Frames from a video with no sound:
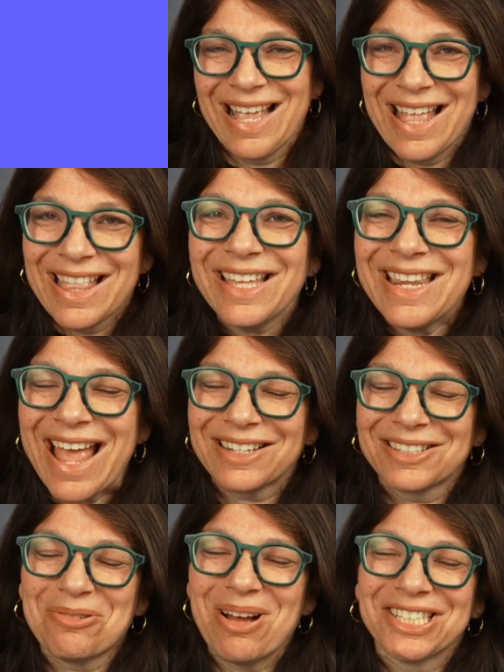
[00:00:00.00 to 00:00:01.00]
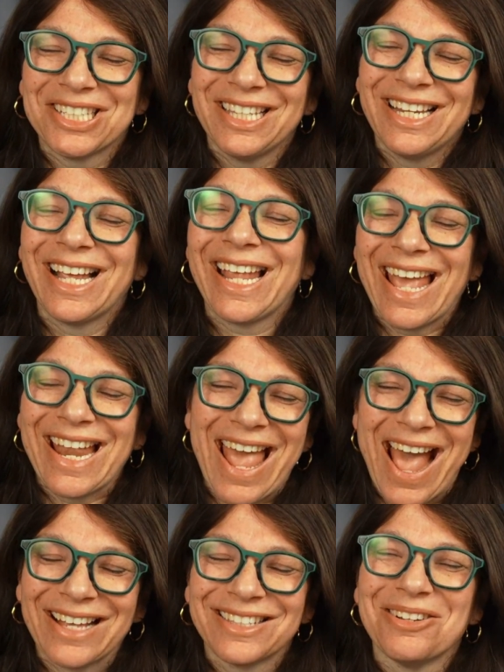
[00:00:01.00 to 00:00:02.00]
The next question that I get
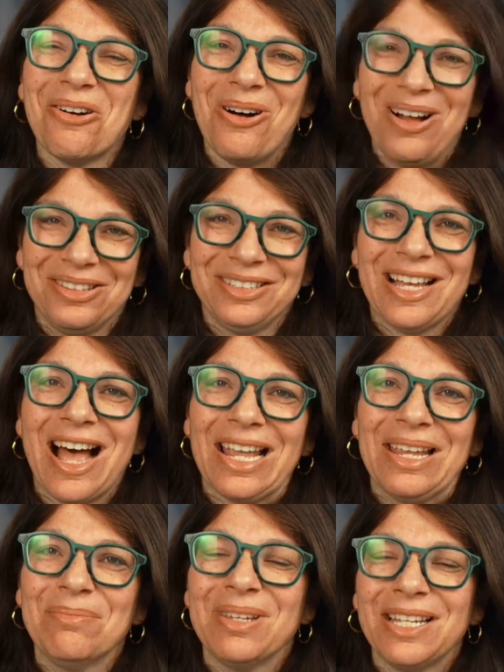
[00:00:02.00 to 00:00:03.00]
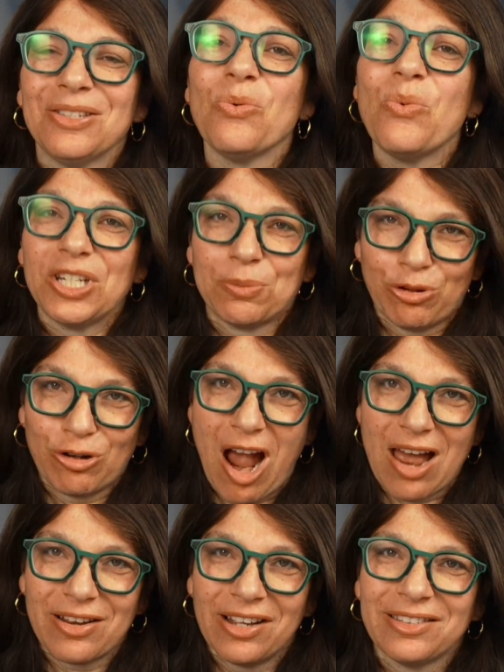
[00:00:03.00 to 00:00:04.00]
asked all the time is which
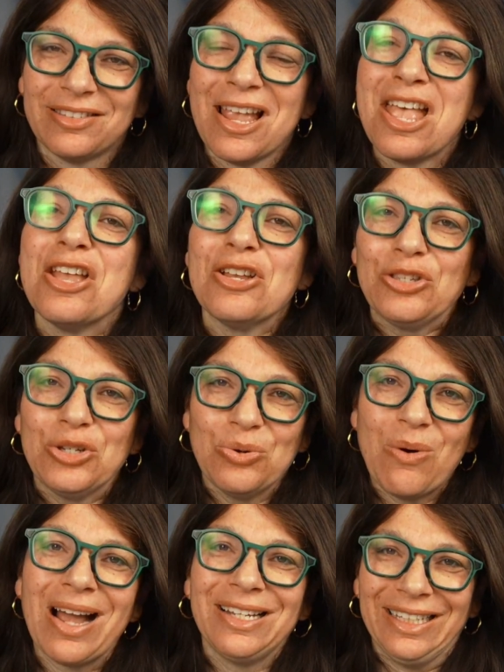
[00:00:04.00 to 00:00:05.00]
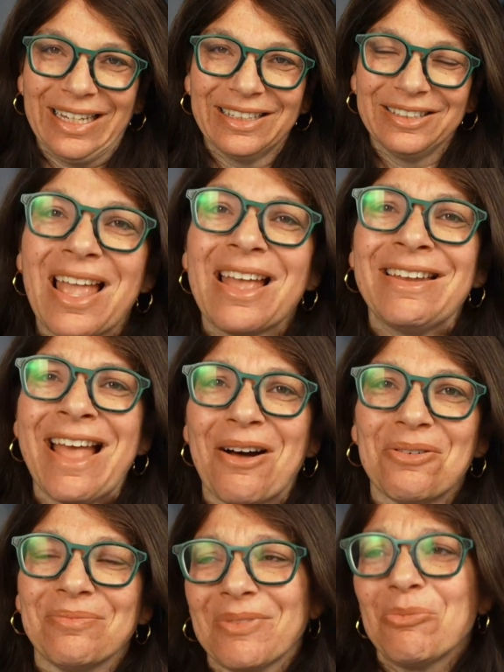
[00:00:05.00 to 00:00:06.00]
product do I need? Now,
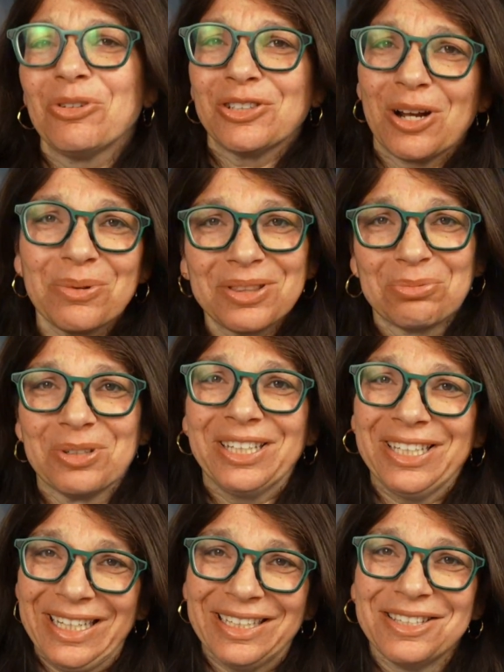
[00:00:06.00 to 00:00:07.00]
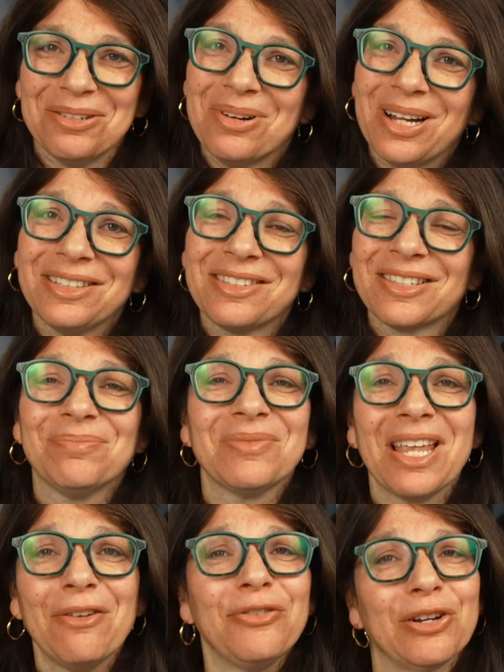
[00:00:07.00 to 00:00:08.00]
we'll start with the really easy ones.
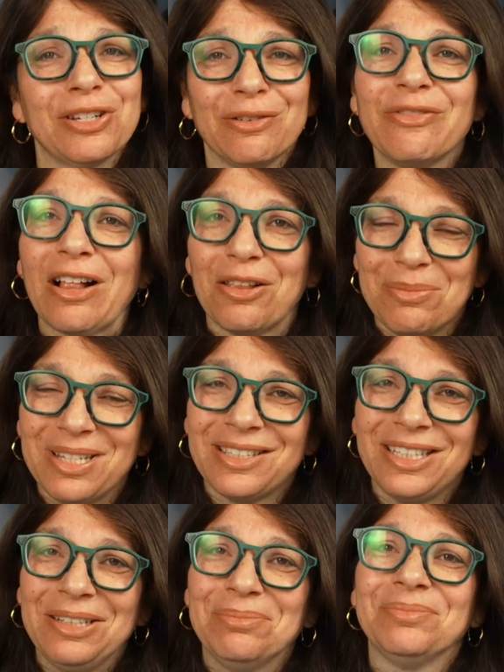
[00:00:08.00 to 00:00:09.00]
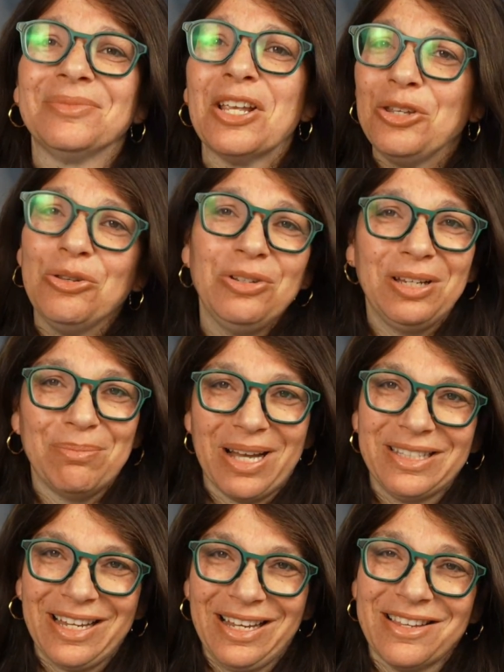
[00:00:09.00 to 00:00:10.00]
If you're a development team, you need
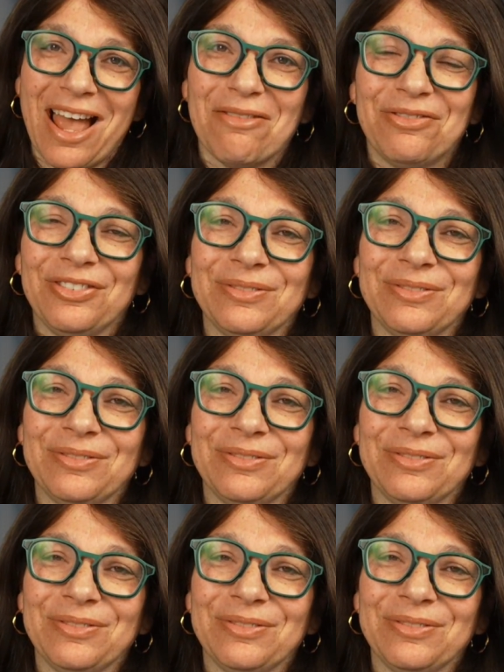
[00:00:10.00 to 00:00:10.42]
Monday Dev.